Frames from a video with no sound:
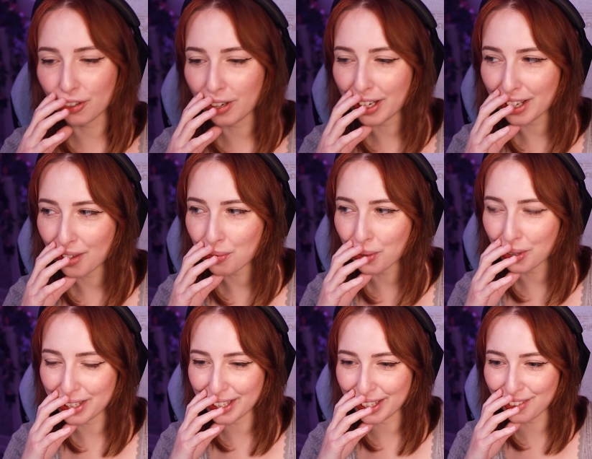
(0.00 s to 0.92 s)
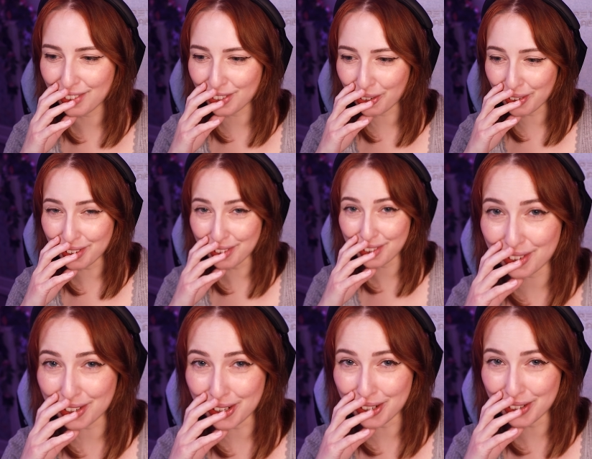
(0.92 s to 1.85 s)
feel like that's what kids do in
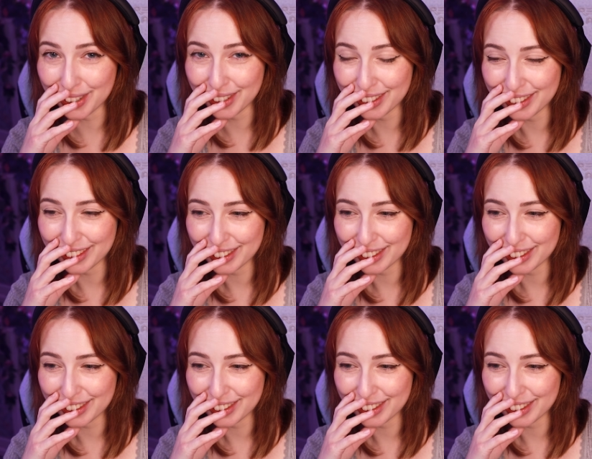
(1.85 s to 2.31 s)
school.